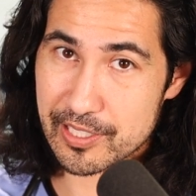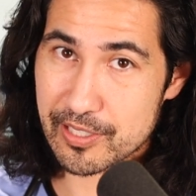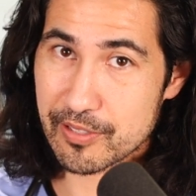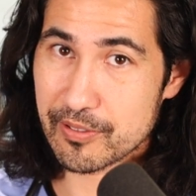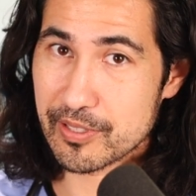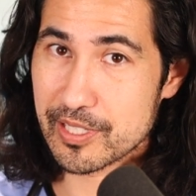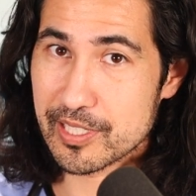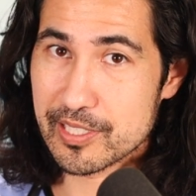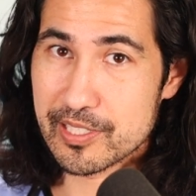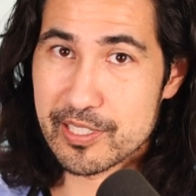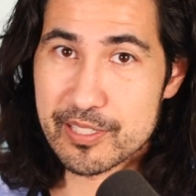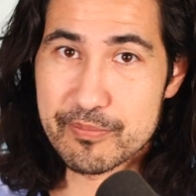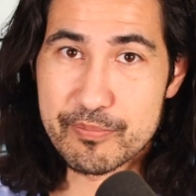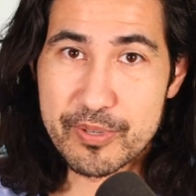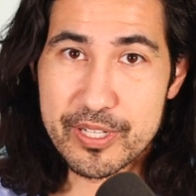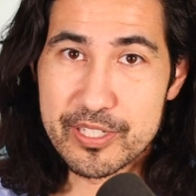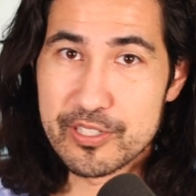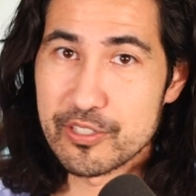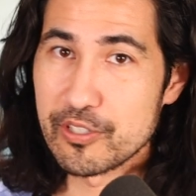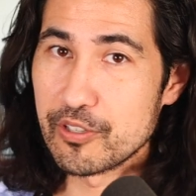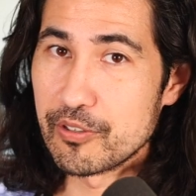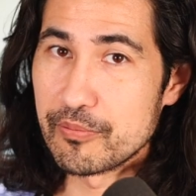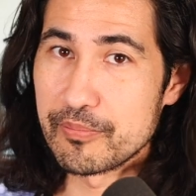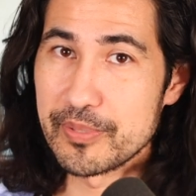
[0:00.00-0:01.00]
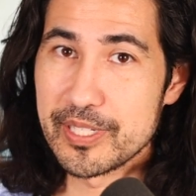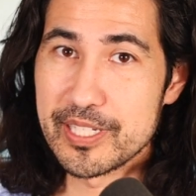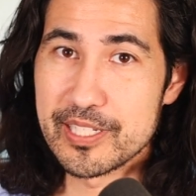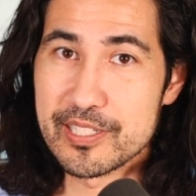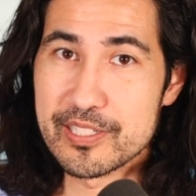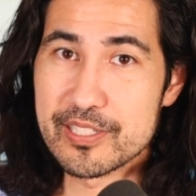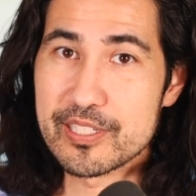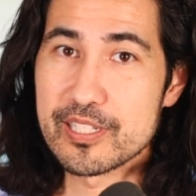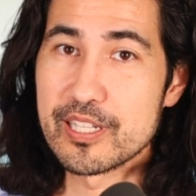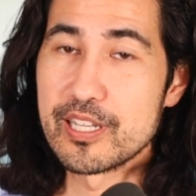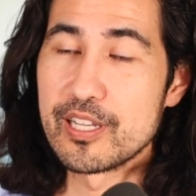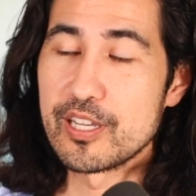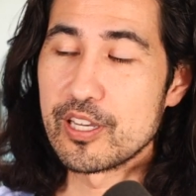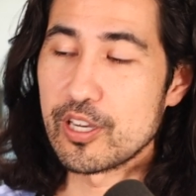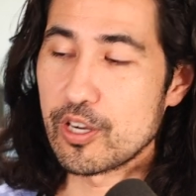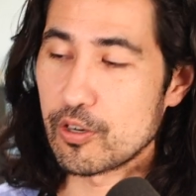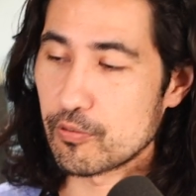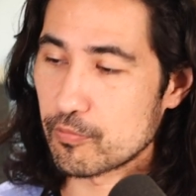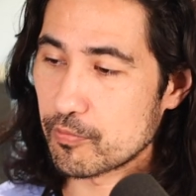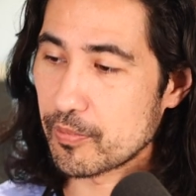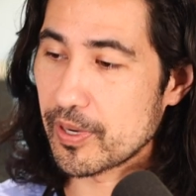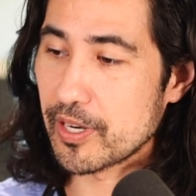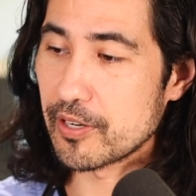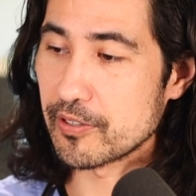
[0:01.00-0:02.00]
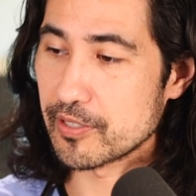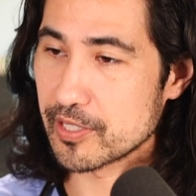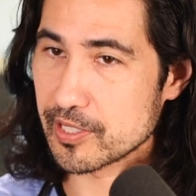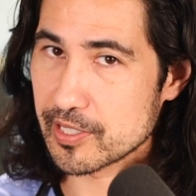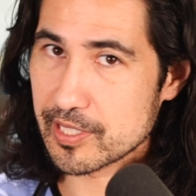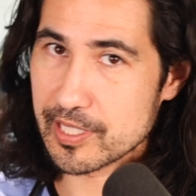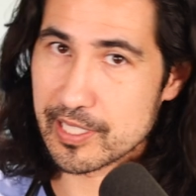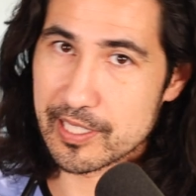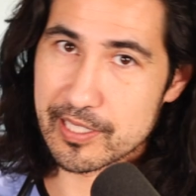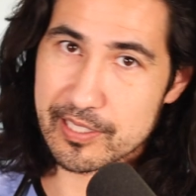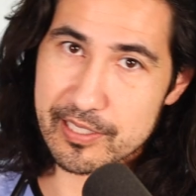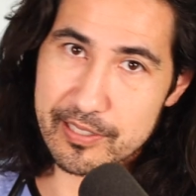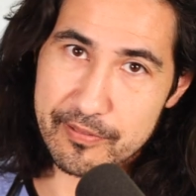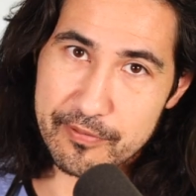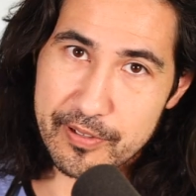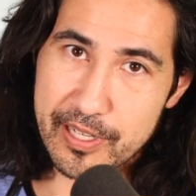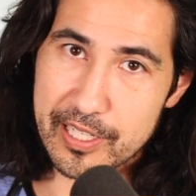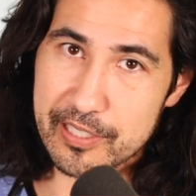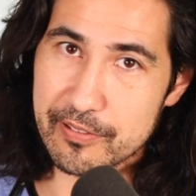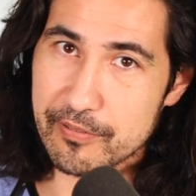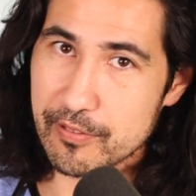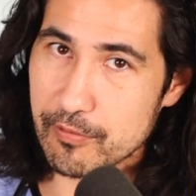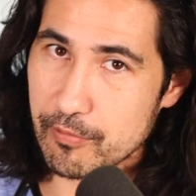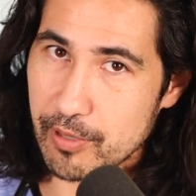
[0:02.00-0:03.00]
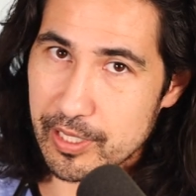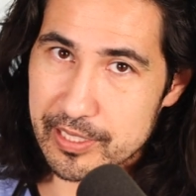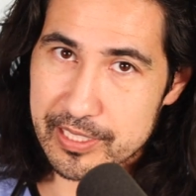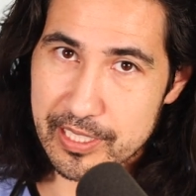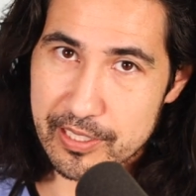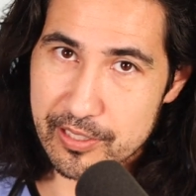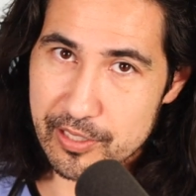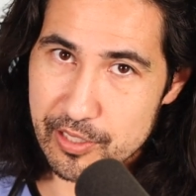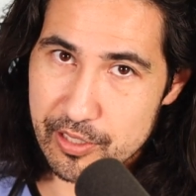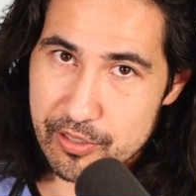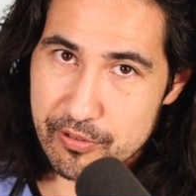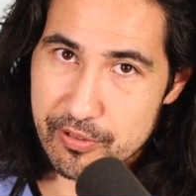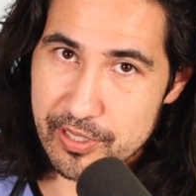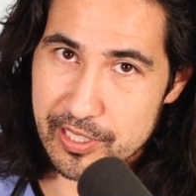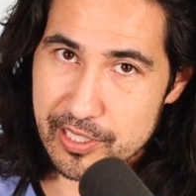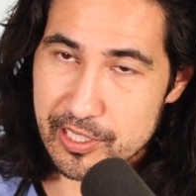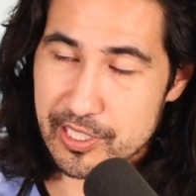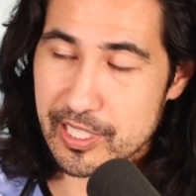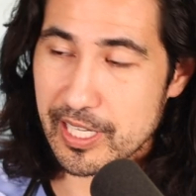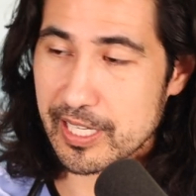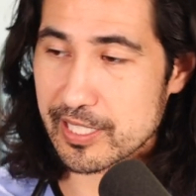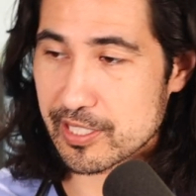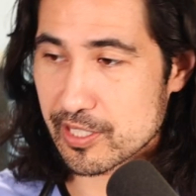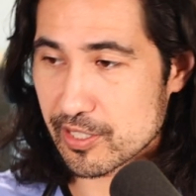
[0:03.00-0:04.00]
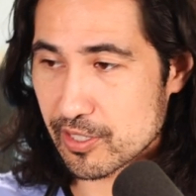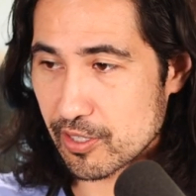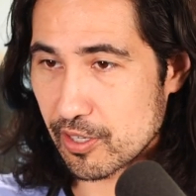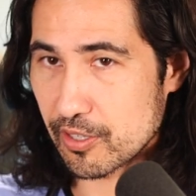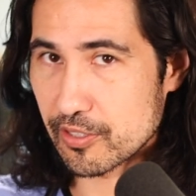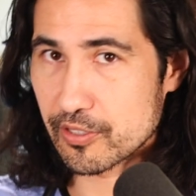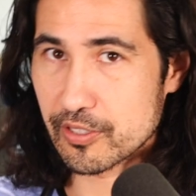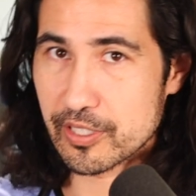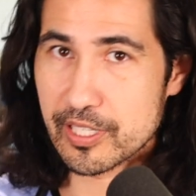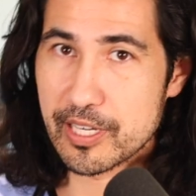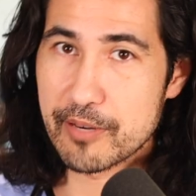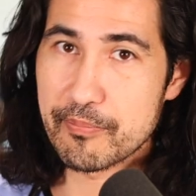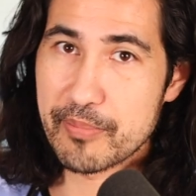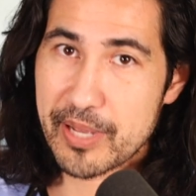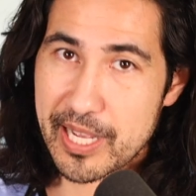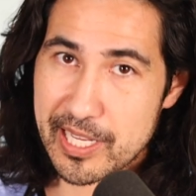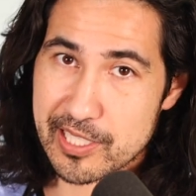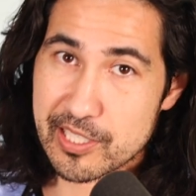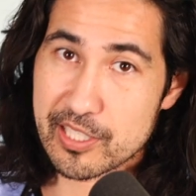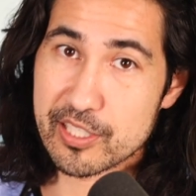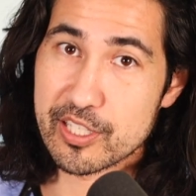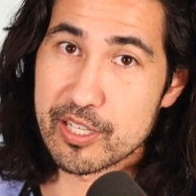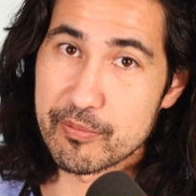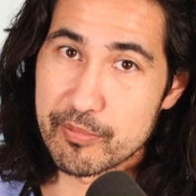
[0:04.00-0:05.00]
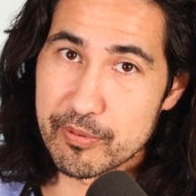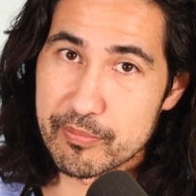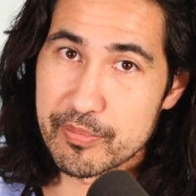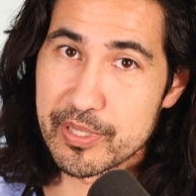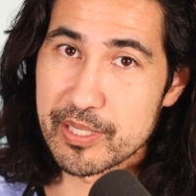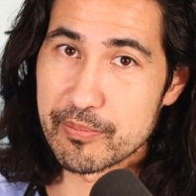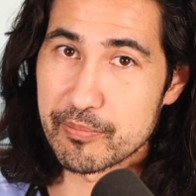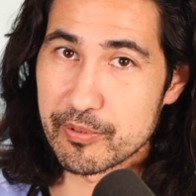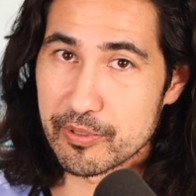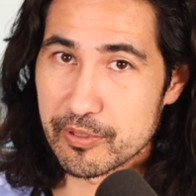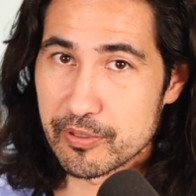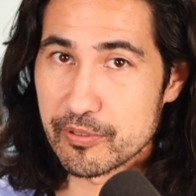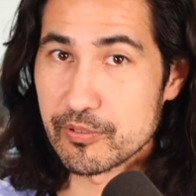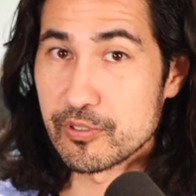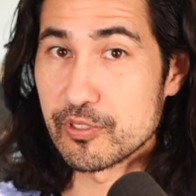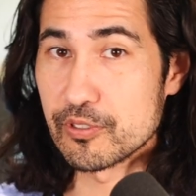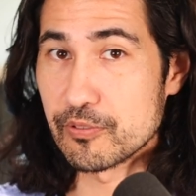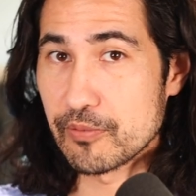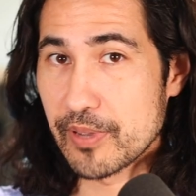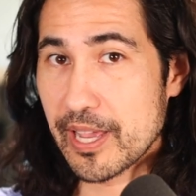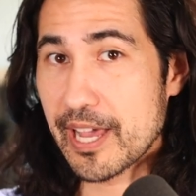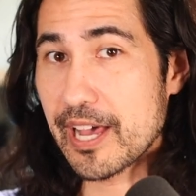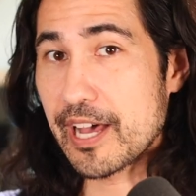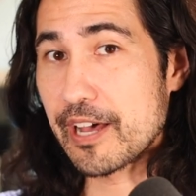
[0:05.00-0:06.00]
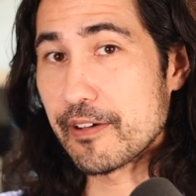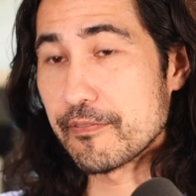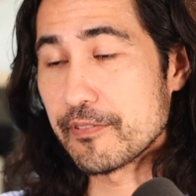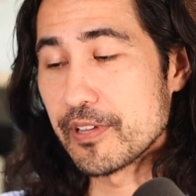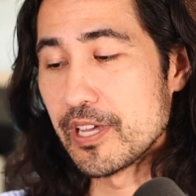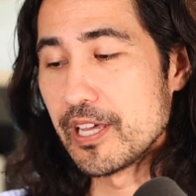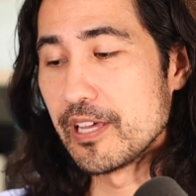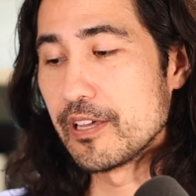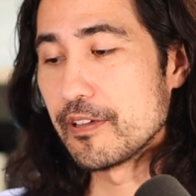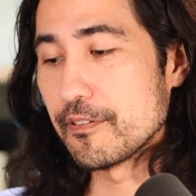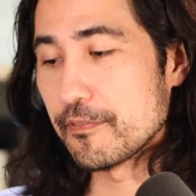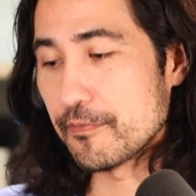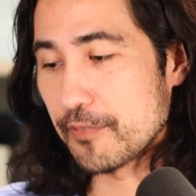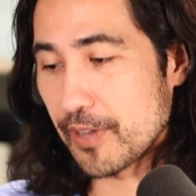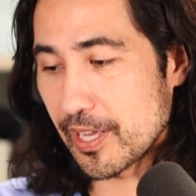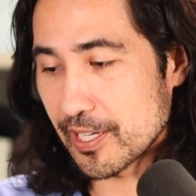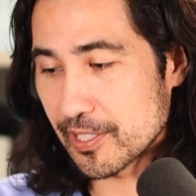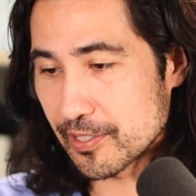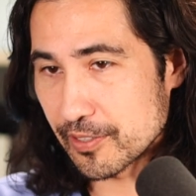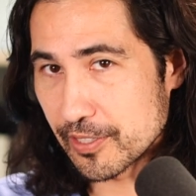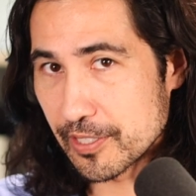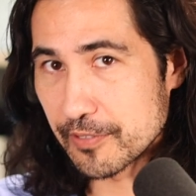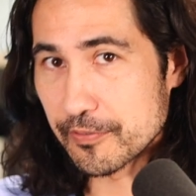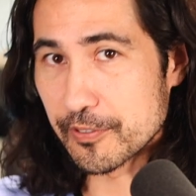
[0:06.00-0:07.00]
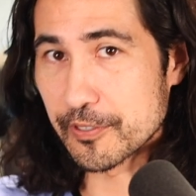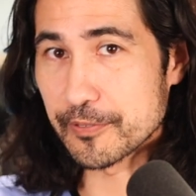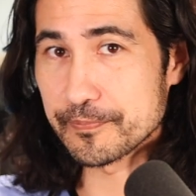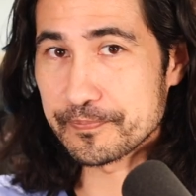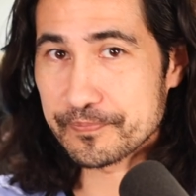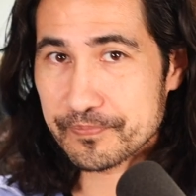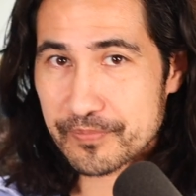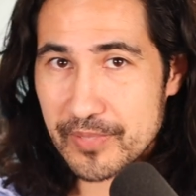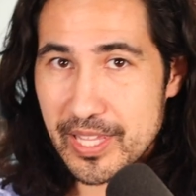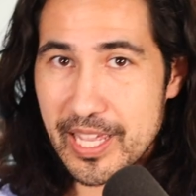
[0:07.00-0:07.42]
So this is by no means a rare disease. In fact, if you walk down the street, chances are you're going to pass a couple people who do have fatty liver.